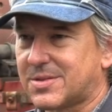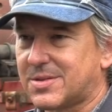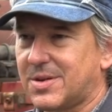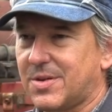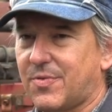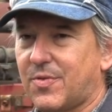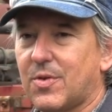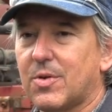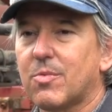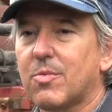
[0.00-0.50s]

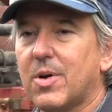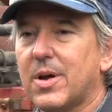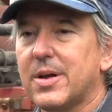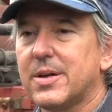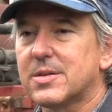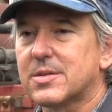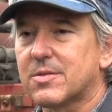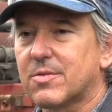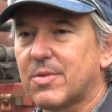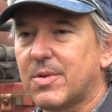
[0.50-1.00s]
different
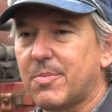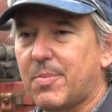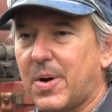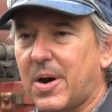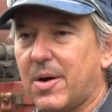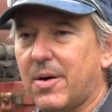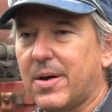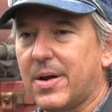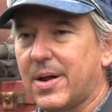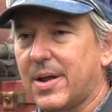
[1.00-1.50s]
ways of
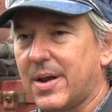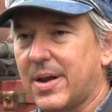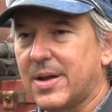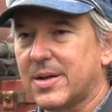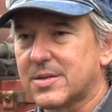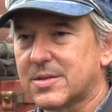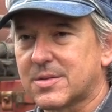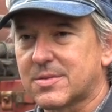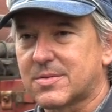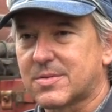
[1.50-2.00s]
repairing it
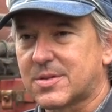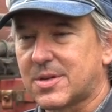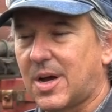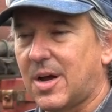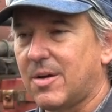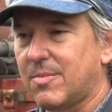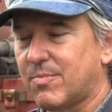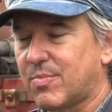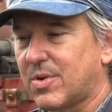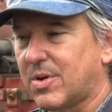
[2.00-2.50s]
as
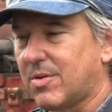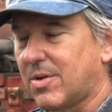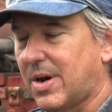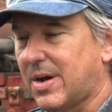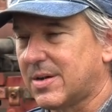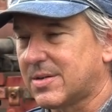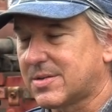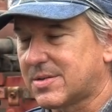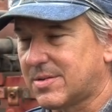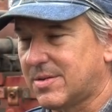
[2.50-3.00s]
time
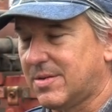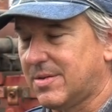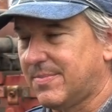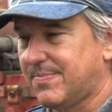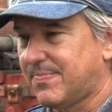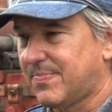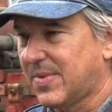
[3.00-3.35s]
progressed. So